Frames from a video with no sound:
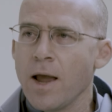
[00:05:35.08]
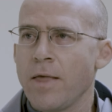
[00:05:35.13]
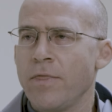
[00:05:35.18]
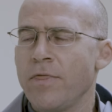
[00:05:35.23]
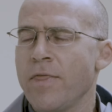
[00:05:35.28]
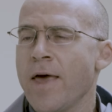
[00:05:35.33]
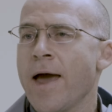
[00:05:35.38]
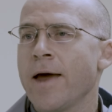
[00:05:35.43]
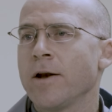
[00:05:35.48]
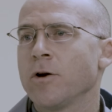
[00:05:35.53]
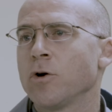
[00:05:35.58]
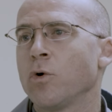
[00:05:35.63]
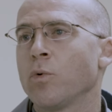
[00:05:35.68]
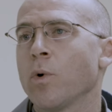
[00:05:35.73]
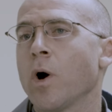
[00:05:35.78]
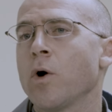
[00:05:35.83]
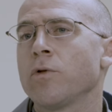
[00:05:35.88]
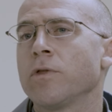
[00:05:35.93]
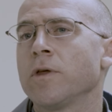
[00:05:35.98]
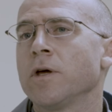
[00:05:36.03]
And that
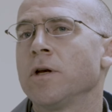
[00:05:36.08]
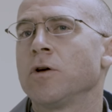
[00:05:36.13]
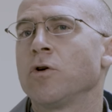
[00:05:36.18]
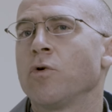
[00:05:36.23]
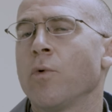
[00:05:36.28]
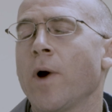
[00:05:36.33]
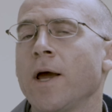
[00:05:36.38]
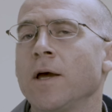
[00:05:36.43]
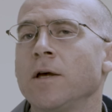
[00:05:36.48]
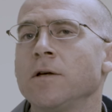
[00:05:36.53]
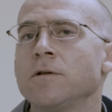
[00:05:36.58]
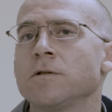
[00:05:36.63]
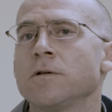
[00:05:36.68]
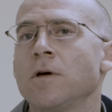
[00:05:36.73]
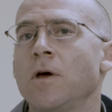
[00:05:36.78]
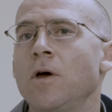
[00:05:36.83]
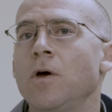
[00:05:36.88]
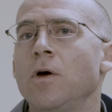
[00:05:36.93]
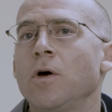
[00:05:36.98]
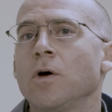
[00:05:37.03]
growth in
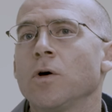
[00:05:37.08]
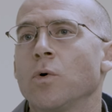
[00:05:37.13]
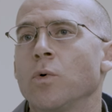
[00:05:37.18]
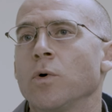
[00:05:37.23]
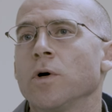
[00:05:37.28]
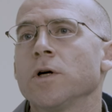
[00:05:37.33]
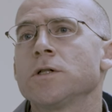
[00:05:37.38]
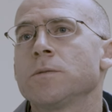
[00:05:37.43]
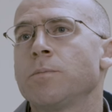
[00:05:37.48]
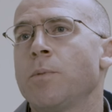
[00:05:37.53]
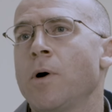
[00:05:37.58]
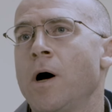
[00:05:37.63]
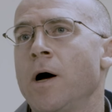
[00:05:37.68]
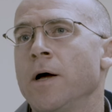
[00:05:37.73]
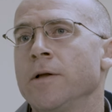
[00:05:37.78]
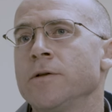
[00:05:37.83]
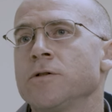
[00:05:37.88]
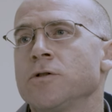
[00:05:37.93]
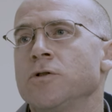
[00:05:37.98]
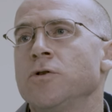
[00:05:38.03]
grace
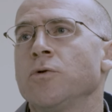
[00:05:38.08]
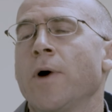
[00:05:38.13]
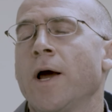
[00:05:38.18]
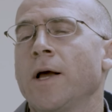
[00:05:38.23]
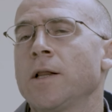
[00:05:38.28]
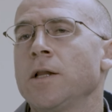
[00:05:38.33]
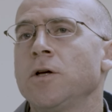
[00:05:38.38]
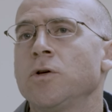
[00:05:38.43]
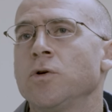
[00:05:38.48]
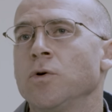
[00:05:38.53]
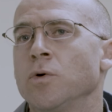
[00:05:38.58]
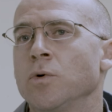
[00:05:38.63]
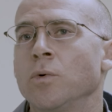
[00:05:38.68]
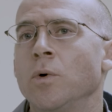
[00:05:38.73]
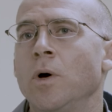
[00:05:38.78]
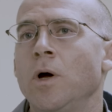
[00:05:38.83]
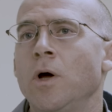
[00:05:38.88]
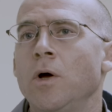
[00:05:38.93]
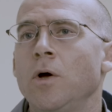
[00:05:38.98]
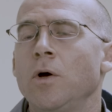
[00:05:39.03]
corresponds directly
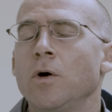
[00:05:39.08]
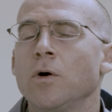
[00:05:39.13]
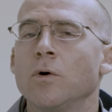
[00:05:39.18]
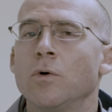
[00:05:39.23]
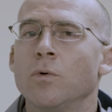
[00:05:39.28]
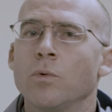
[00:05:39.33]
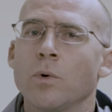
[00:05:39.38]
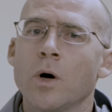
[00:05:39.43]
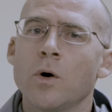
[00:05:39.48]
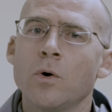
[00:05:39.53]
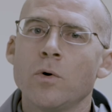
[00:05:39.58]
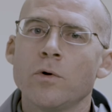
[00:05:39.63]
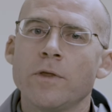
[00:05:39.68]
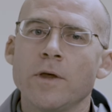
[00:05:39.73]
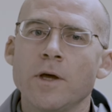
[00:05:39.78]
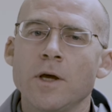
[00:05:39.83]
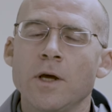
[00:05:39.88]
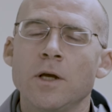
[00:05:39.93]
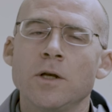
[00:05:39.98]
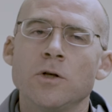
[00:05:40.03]
to
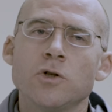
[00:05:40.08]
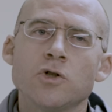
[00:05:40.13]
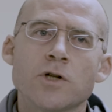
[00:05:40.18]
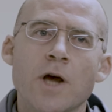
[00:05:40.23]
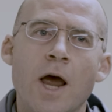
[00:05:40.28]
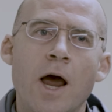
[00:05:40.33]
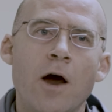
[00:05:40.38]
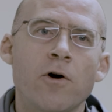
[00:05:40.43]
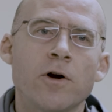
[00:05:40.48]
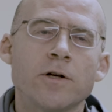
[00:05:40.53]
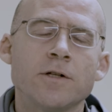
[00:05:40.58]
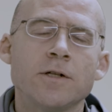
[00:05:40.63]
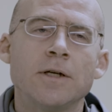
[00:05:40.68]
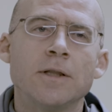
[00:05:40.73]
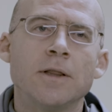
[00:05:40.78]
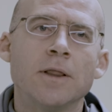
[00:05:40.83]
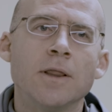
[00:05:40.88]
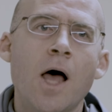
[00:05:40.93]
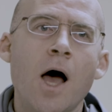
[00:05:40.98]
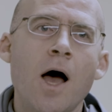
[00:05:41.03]
growth in
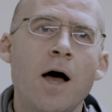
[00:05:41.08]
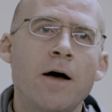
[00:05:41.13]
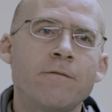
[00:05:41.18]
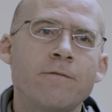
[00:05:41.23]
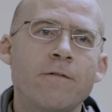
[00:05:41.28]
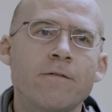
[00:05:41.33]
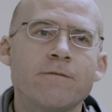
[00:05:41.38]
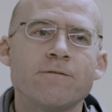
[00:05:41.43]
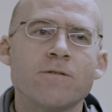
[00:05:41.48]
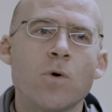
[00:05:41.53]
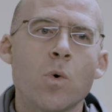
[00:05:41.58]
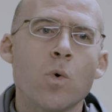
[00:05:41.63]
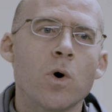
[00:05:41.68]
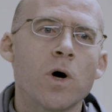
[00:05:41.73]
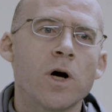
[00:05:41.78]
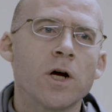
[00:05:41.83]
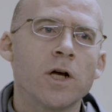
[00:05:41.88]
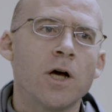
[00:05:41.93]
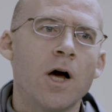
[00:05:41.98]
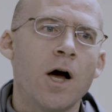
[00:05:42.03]
charity, love
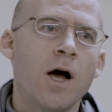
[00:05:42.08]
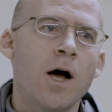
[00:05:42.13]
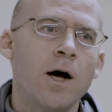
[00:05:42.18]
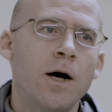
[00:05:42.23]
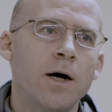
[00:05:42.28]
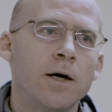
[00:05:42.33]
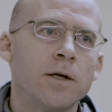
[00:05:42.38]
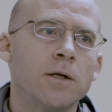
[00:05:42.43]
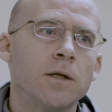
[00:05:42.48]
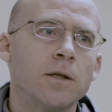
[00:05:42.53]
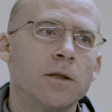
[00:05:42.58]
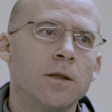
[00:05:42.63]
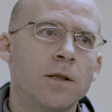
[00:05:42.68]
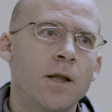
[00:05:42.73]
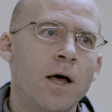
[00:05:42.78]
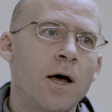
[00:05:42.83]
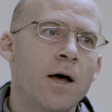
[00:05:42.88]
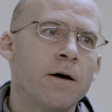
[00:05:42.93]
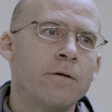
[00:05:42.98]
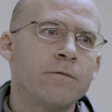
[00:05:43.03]
for God,
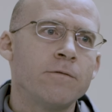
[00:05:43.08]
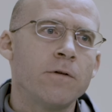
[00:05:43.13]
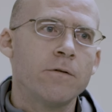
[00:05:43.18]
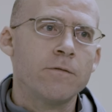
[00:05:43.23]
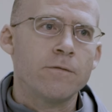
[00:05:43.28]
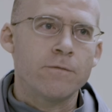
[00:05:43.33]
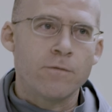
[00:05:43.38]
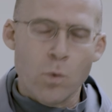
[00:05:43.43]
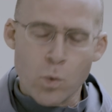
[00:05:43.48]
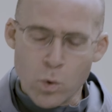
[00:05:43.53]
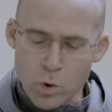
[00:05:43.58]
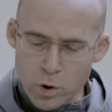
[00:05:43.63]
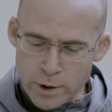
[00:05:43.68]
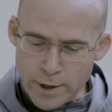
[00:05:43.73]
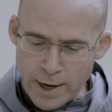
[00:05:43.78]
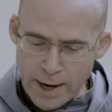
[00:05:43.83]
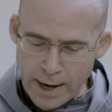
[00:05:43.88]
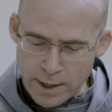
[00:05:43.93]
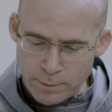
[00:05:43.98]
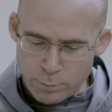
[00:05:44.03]
love
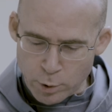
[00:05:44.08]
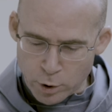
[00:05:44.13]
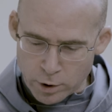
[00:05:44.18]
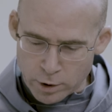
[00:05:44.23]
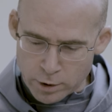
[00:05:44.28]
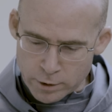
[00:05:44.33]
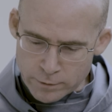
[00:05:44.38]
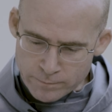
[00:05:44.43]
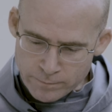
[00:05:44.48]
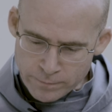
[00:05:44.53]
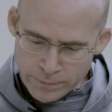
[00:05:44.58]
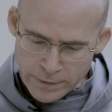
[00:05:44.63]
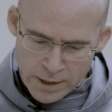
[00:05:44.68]
for neighbor.